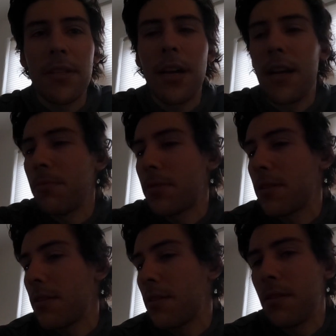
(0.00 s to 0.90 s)

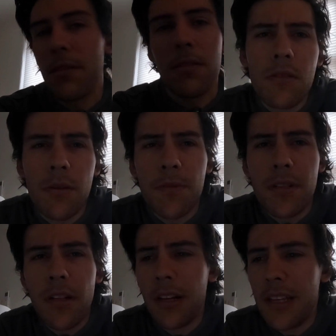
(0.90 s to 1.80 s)
times. So I'm
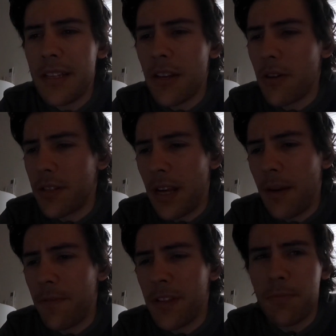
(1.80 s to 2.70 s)
still on East Coast
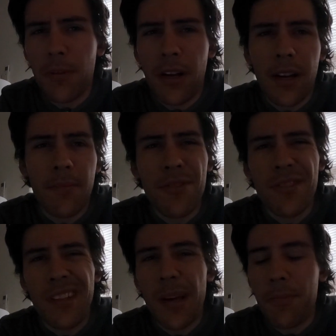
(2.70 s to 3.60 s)
time for this block. I'm
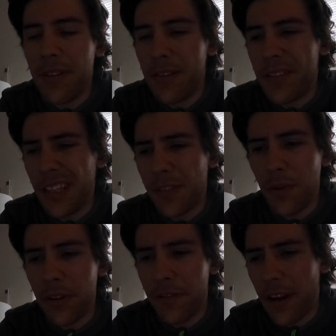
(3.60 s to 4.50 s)
usually up around
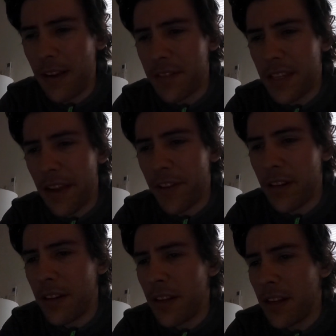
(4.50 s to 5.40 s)
6:45,
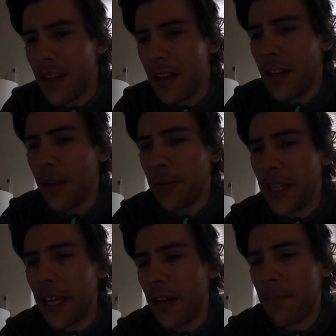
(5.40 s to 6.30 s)
7. Able to
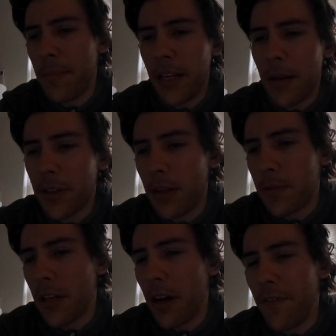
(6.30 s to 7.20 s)
get up, make a couple
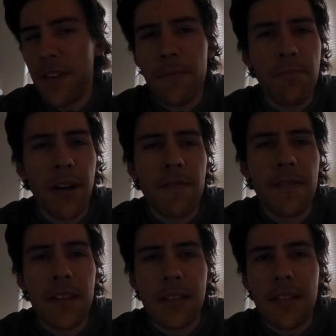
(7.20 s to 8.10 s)
cups of coffee,
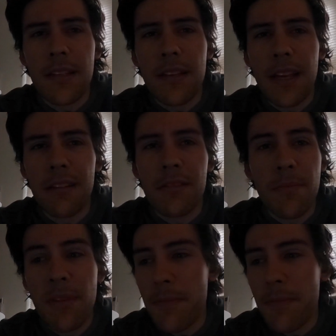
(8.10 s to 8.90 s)
breakfast, answer some